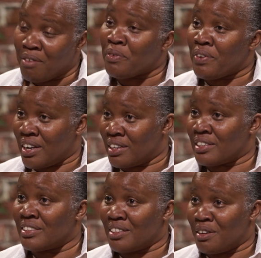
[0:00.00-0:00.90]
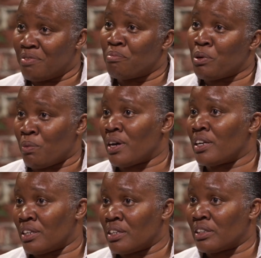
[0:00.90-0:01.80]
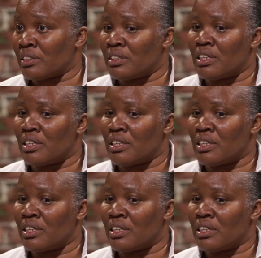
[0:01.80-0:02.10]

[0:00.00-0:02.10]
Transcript: variety of stuff, but what it is.